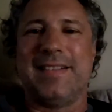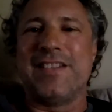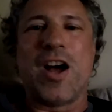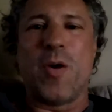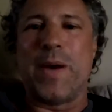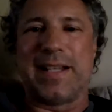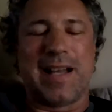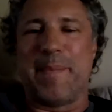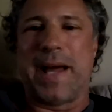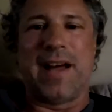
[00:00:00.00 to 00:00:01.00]
knowing
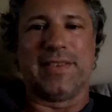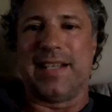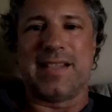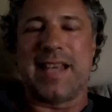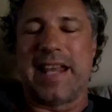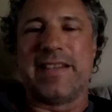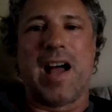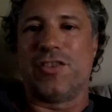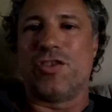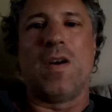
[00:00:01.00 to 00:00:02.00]
about this and
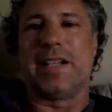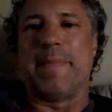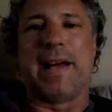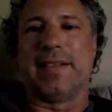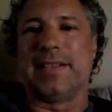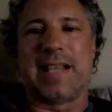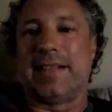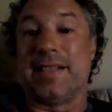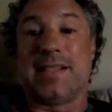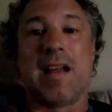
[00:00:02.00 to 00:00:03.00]
not talking about this
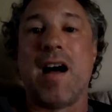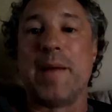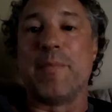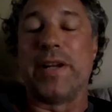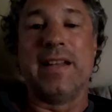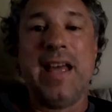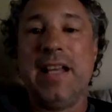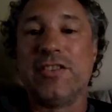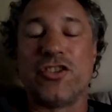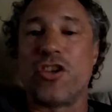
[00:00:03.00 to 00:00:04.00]
at this time when
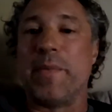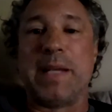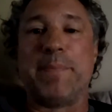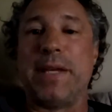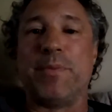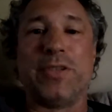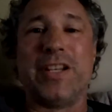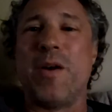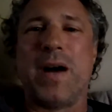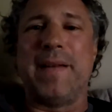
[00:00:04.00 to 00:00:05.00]
there's so many people.
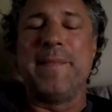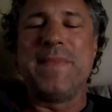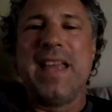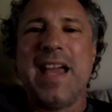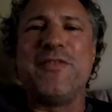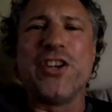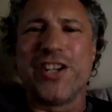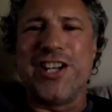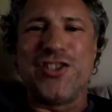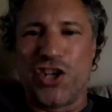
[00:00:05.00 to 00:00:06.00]
You know what? If you're
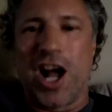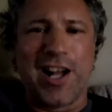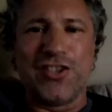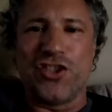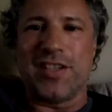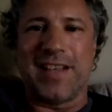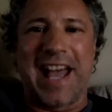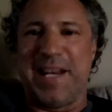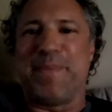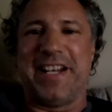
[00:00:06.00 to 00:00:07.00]
going to judge
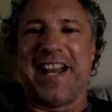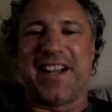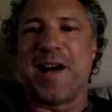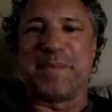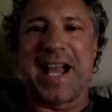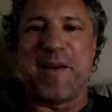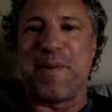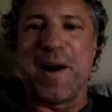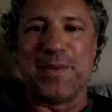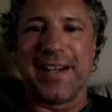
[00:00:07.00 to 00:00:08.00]
anybody that comes out
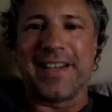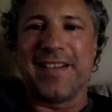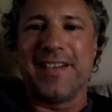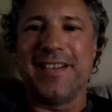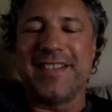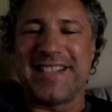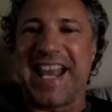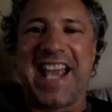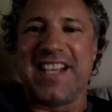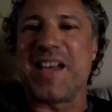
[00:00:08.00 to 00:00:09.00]
public
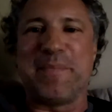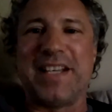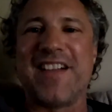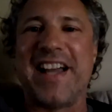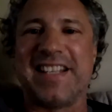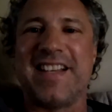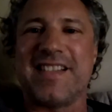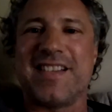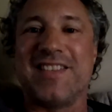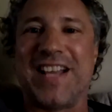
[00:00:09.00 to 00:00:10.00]
saying something like
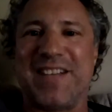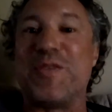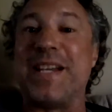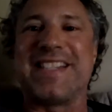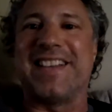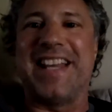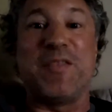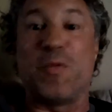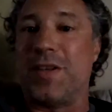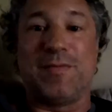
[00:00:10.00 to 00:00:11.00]
this, like recently,
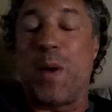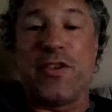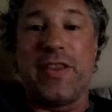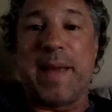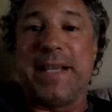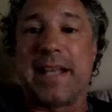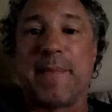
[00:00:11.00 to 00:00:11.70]
whether they be